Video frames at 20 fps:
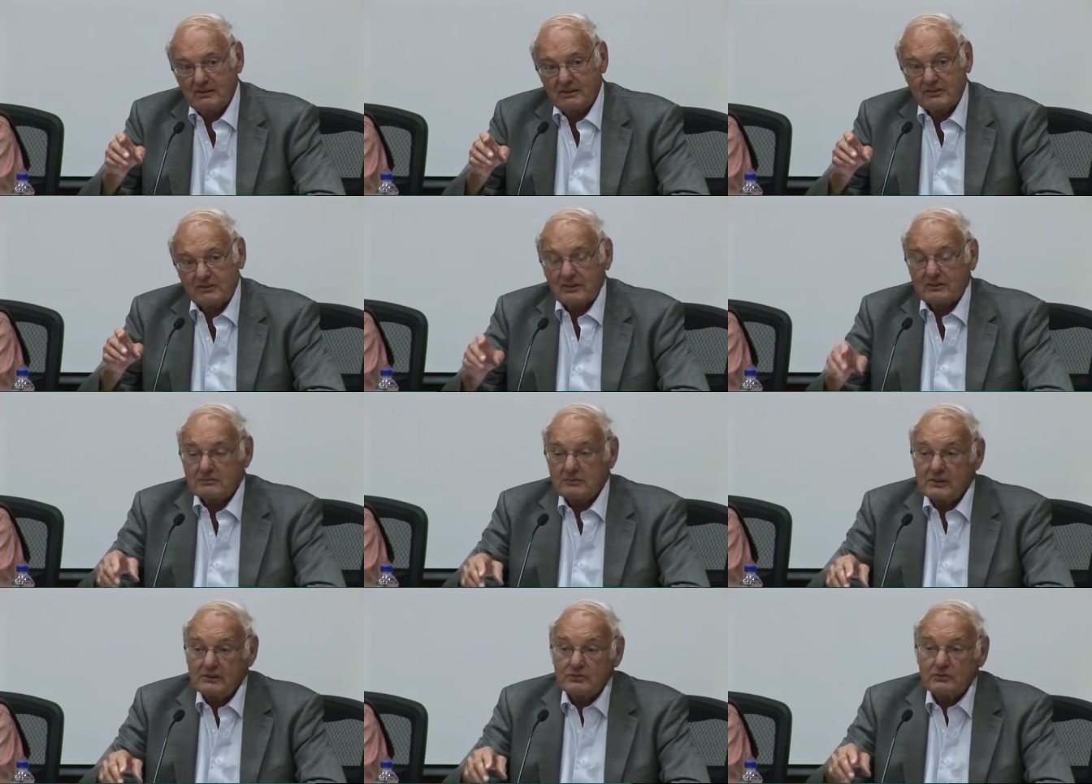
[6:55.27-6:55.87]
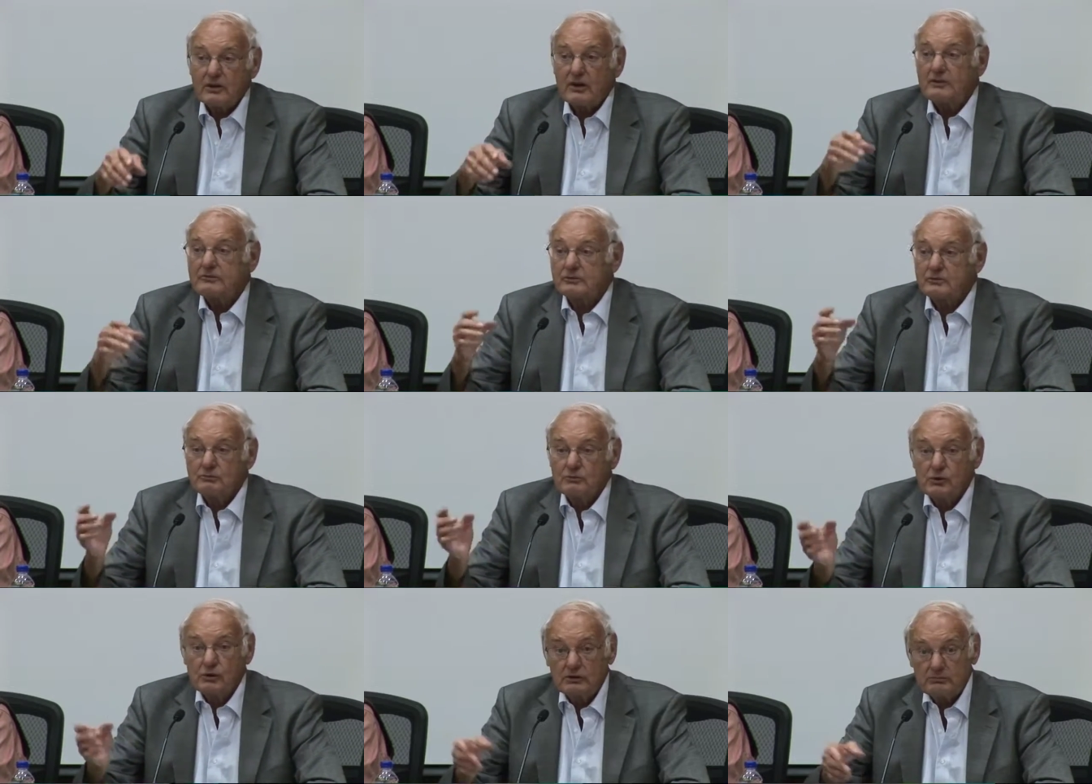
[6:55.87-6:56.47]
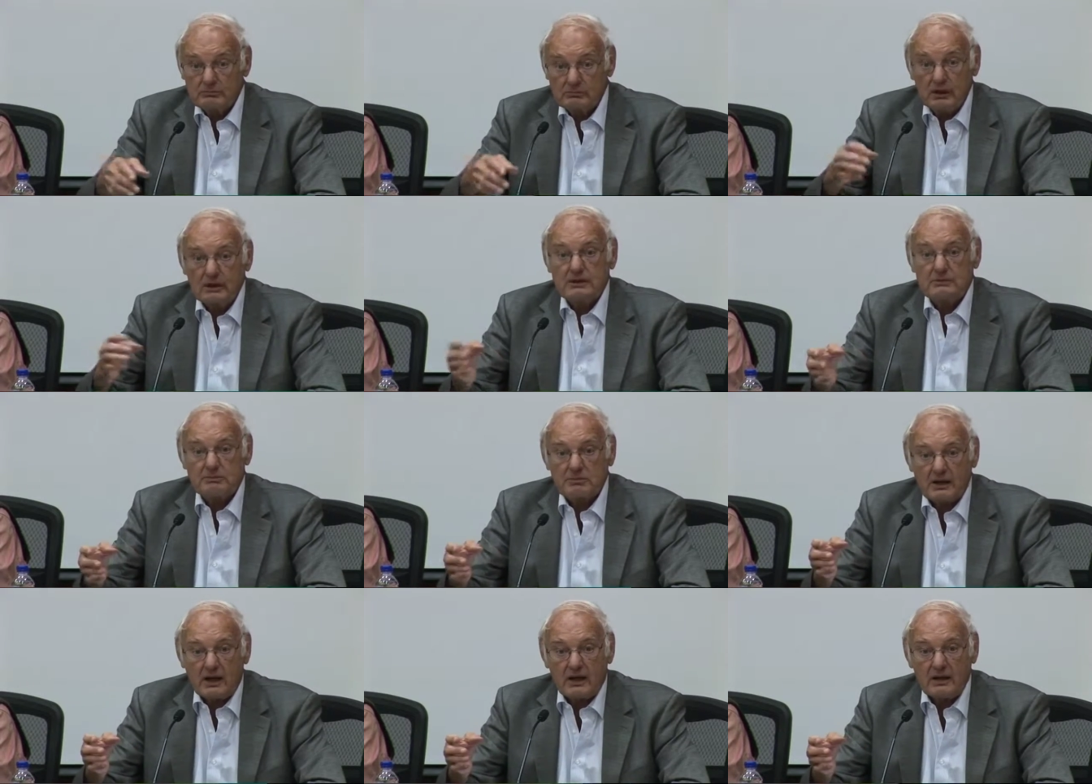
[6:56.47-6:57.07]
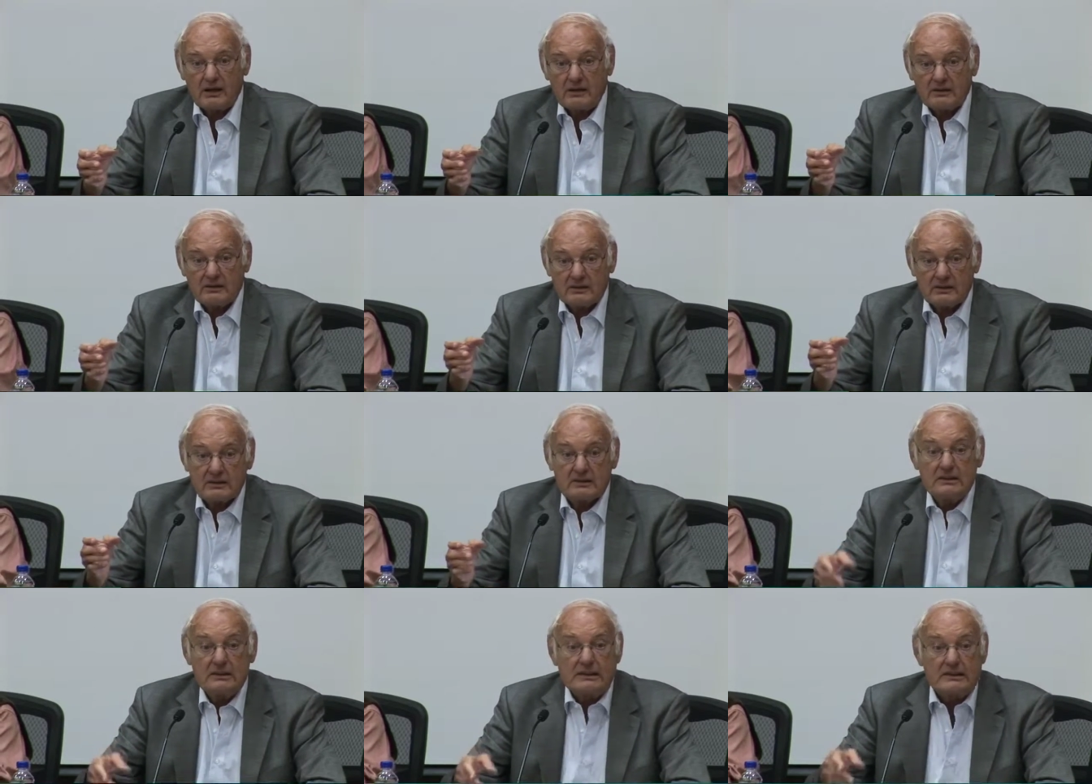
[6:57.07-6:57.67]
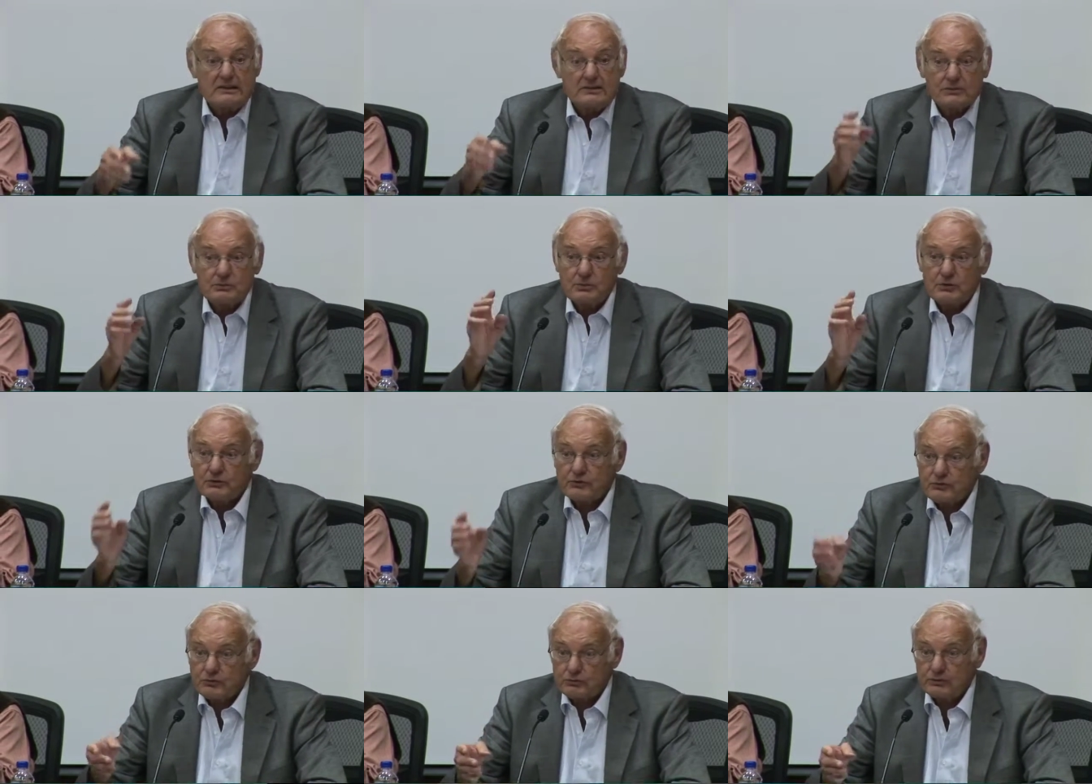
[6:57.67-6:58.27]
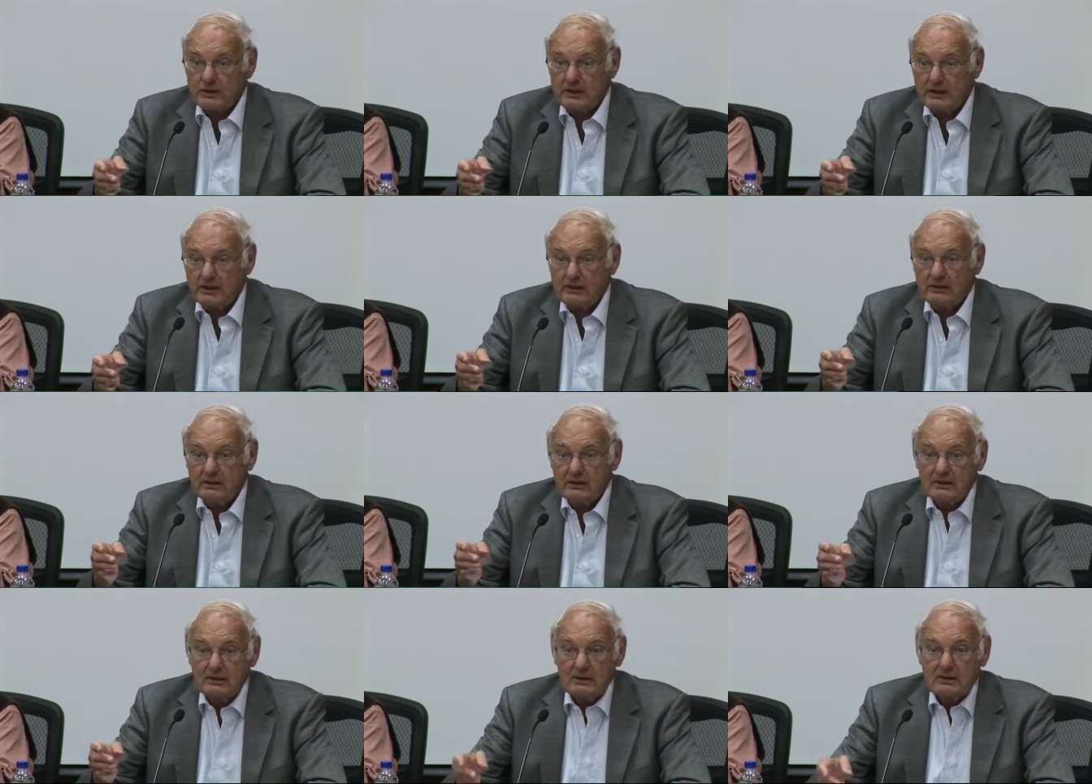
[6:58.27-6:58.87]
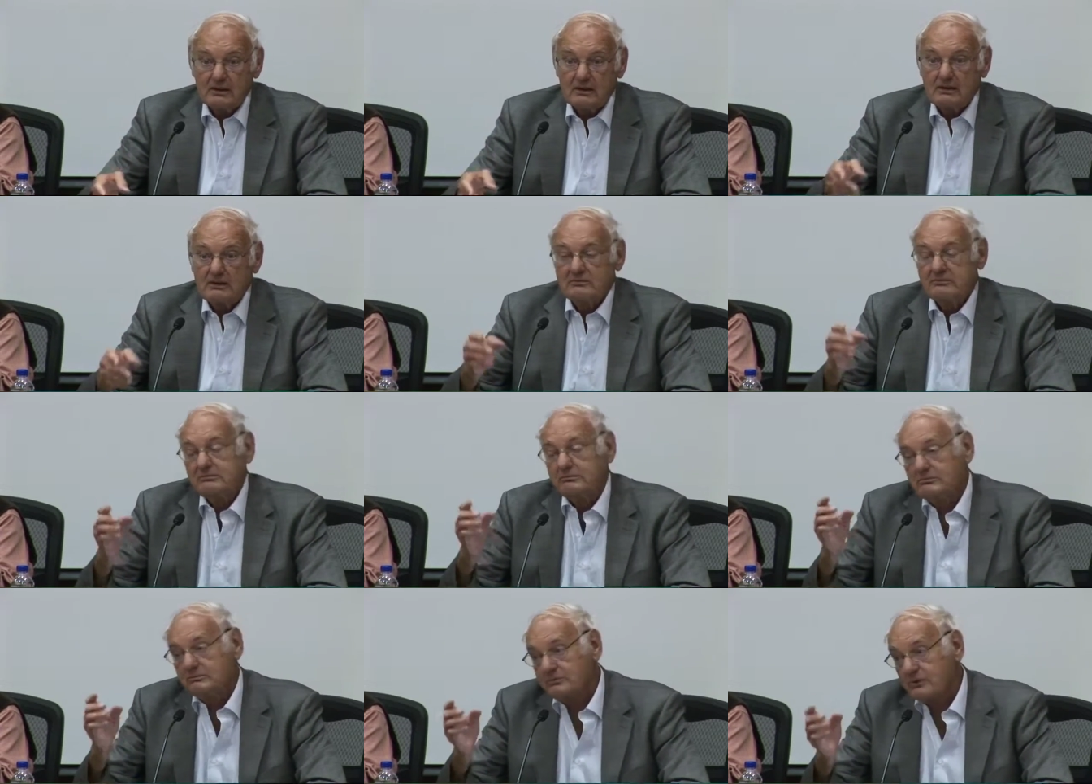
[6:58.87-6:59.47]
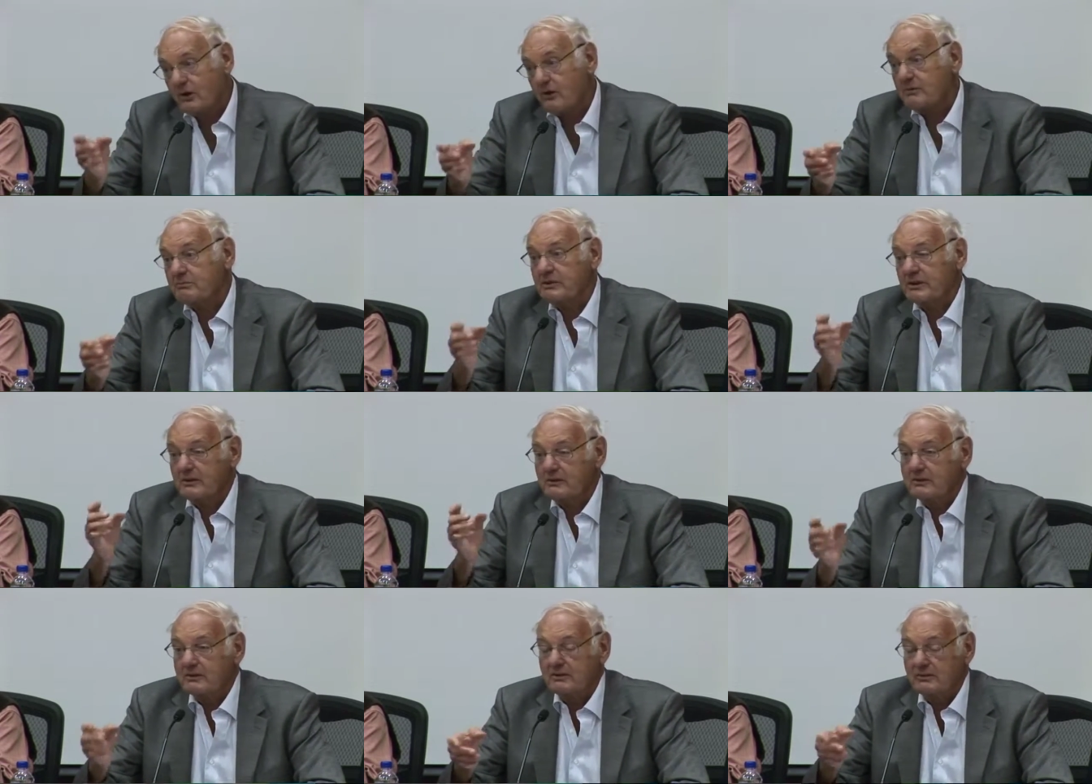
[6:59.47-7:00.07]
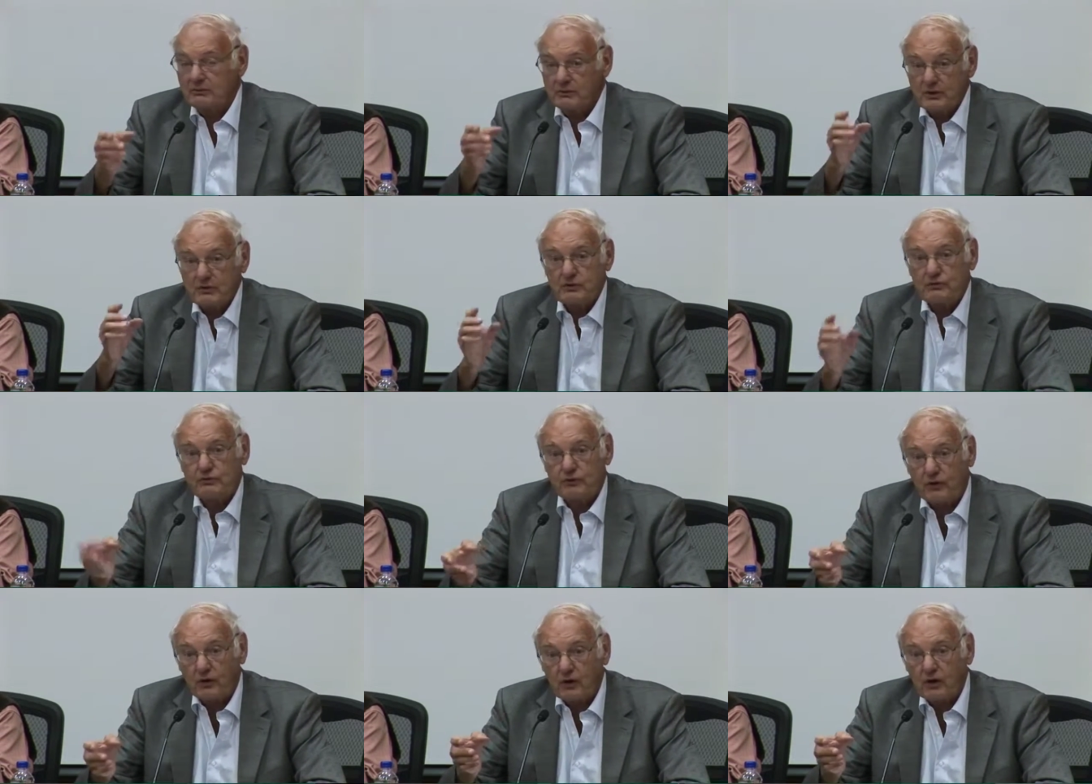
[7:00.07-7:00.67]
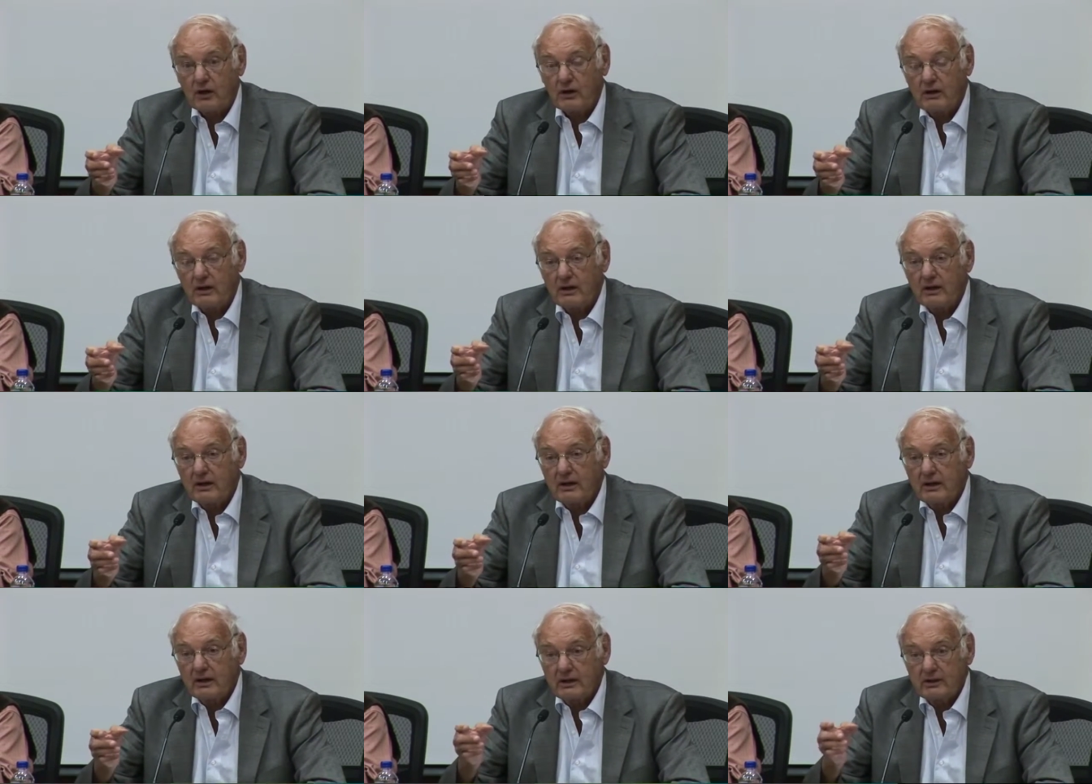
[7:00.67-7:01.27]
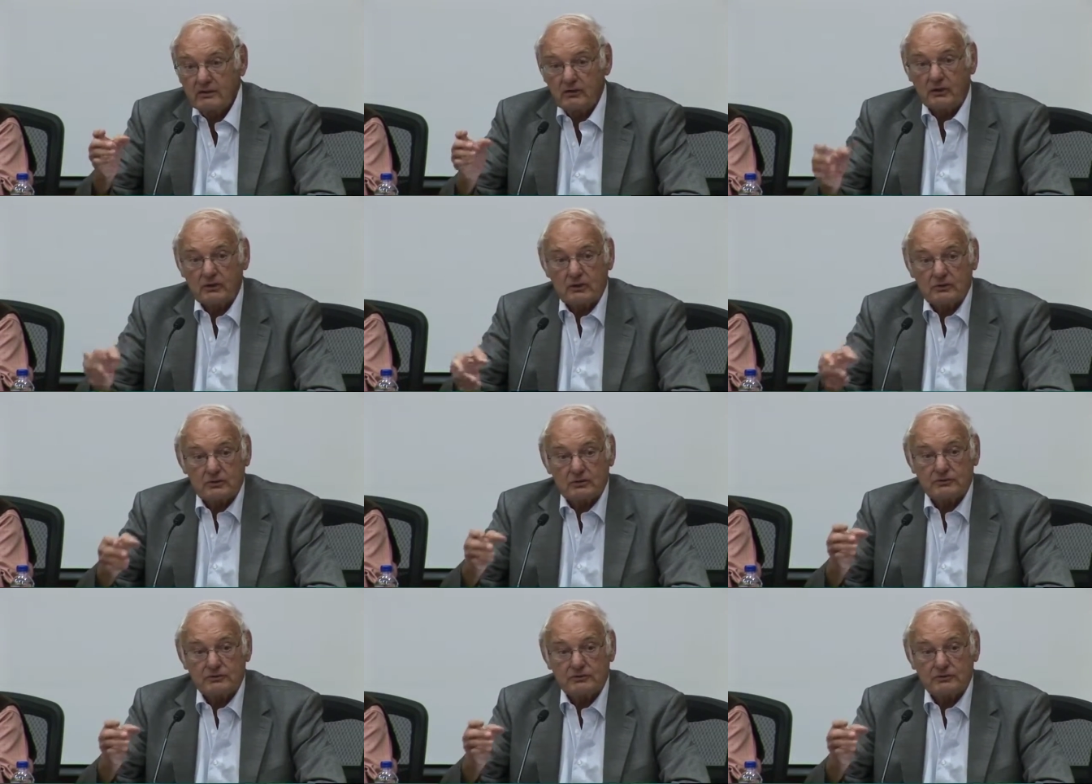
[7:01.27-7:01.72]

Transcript: And that means you have to multiply it at least with three, probably with four in order